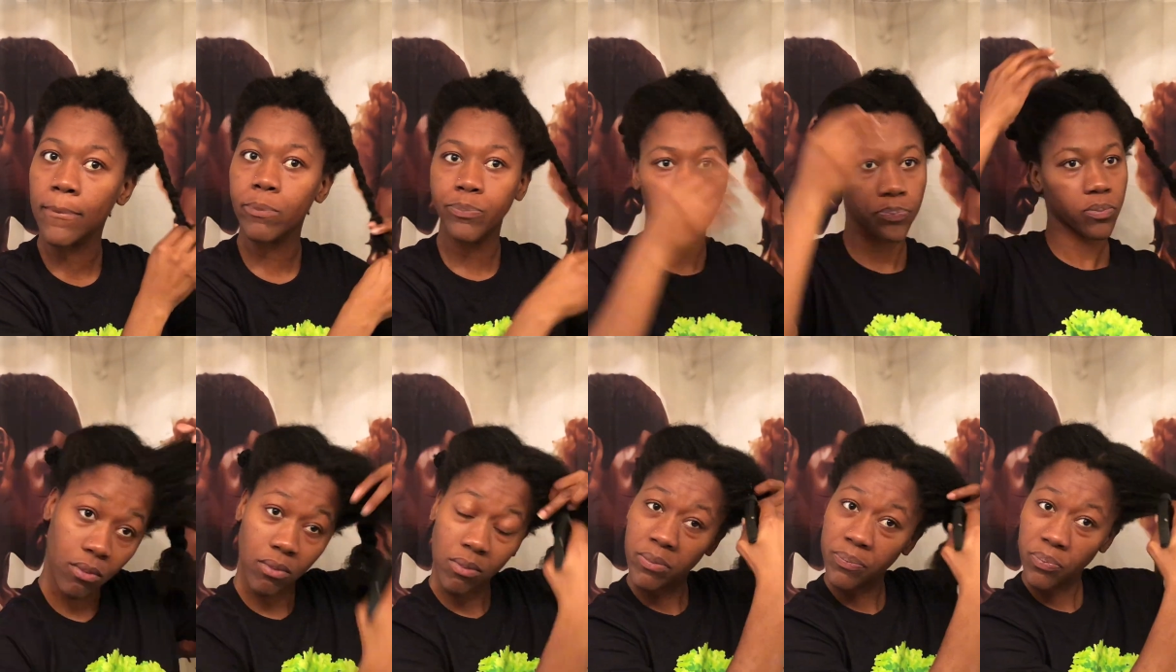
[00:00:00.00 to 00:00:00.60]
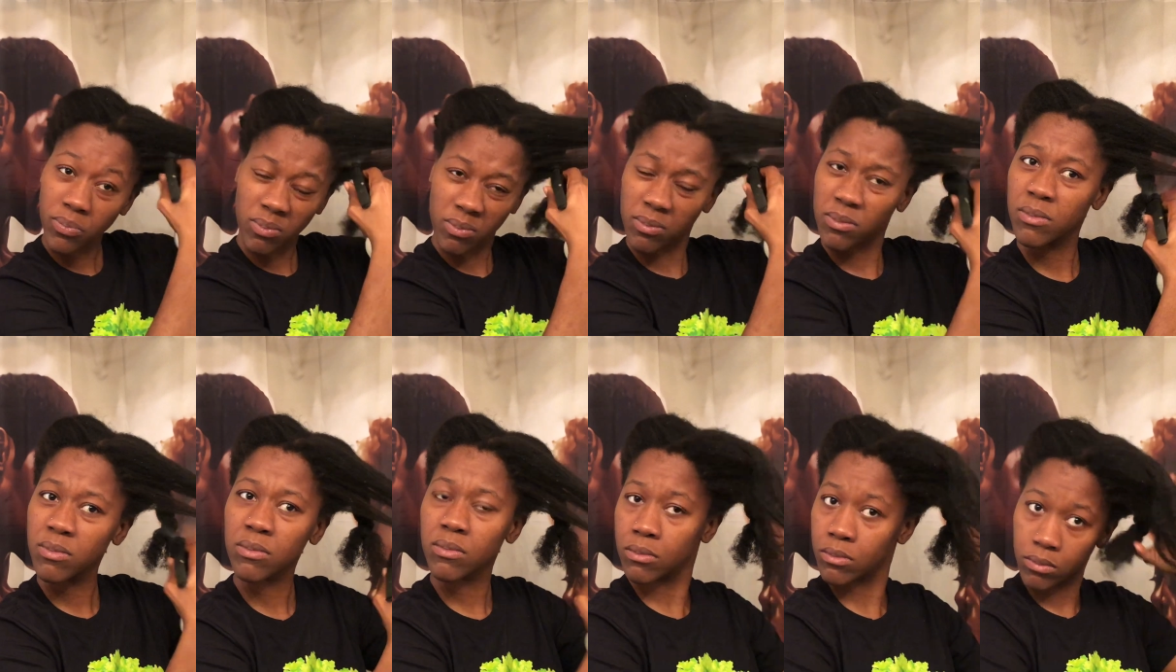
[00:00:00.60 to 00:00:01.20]
be sure to comment
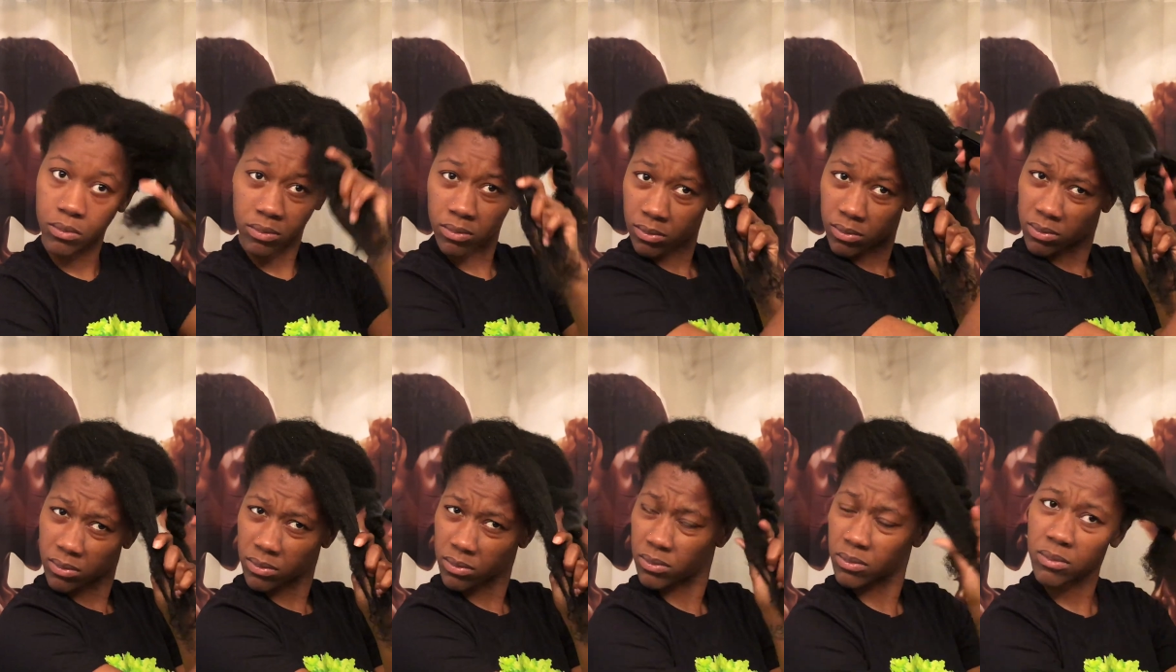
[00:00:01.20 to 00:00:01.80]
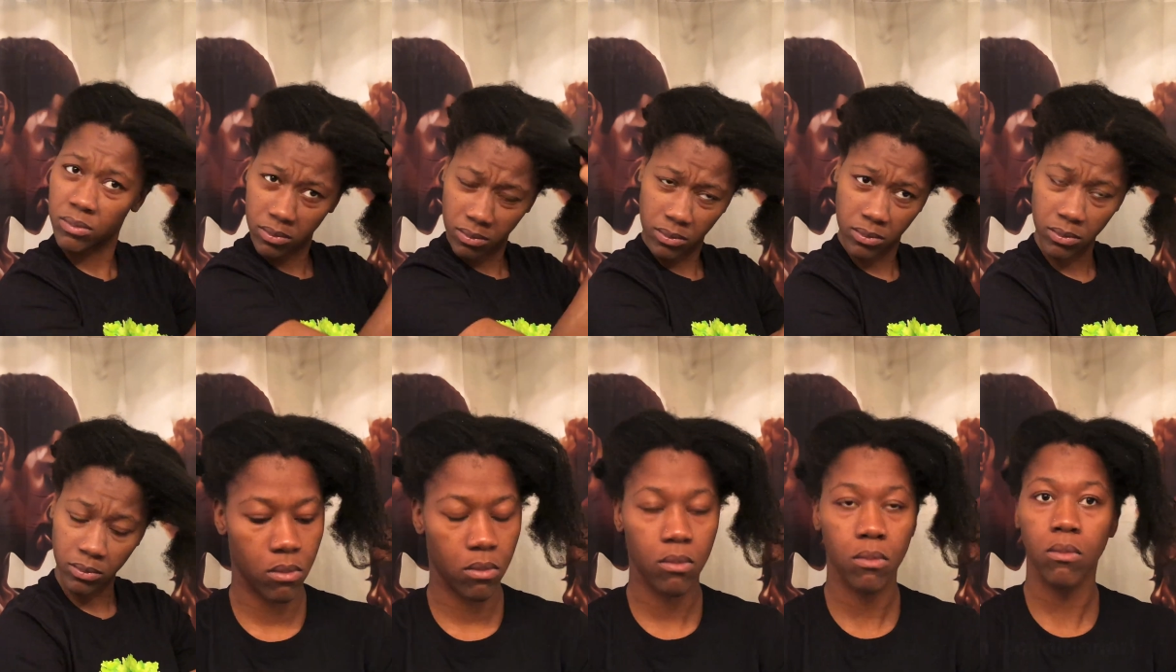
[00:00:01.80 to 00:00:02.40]
below and let me know, and
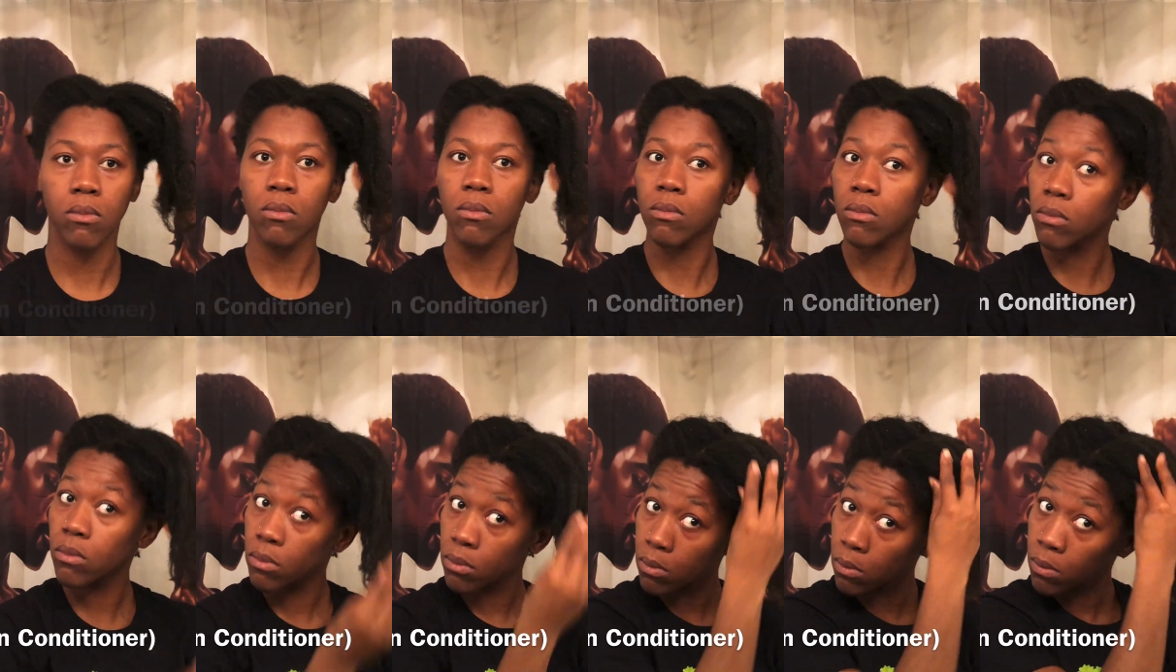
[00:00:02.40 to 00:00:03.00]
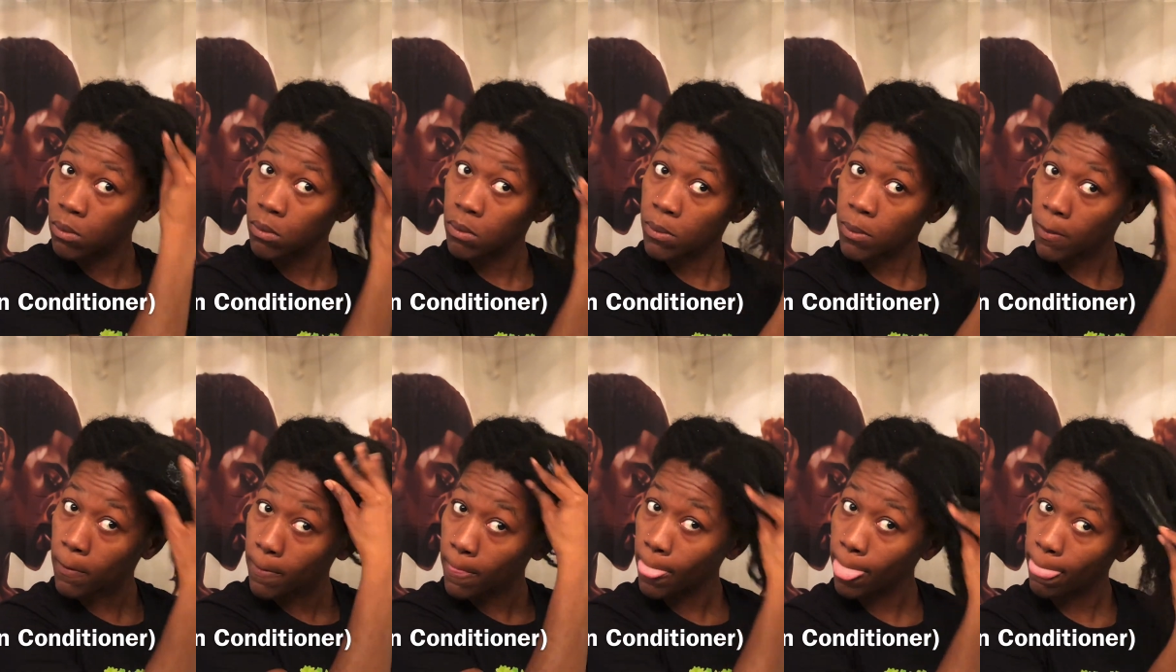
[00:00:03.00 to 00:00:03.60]
I'll work on that for you
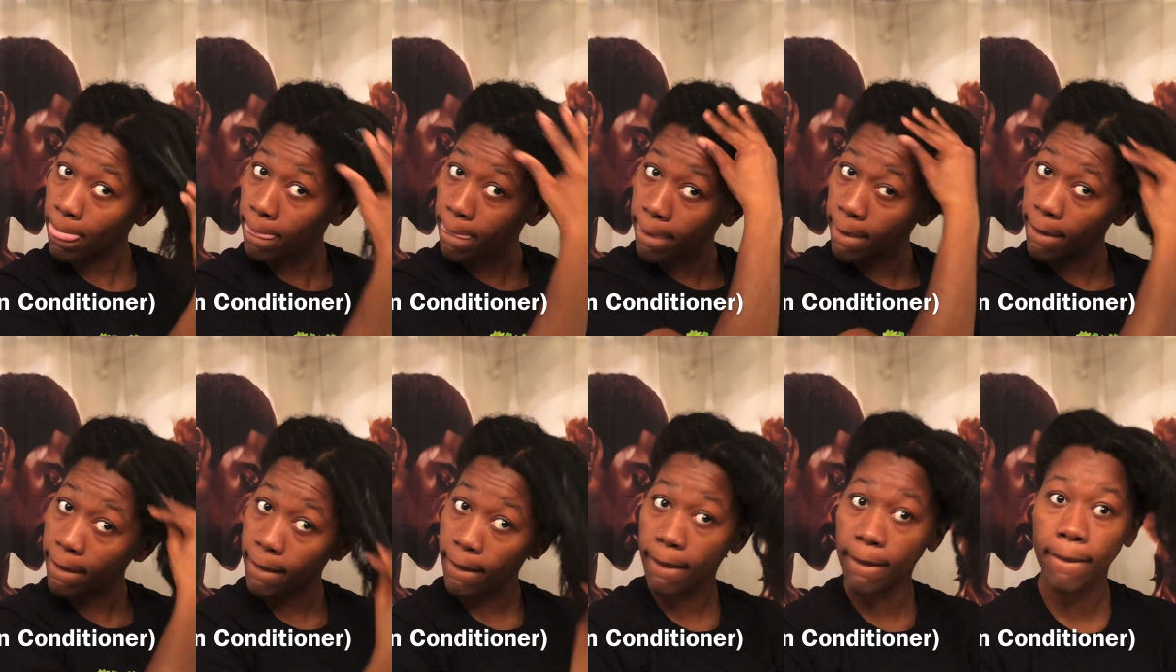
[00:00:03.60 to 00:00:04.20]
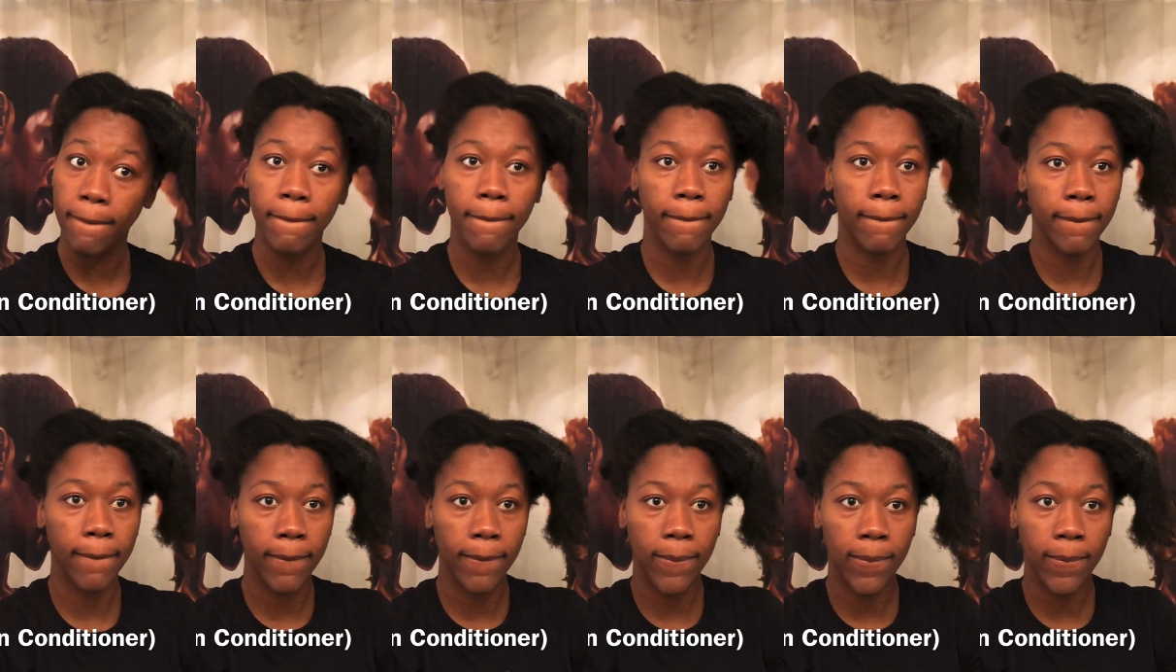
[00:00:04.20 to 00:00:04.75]
guys. But as we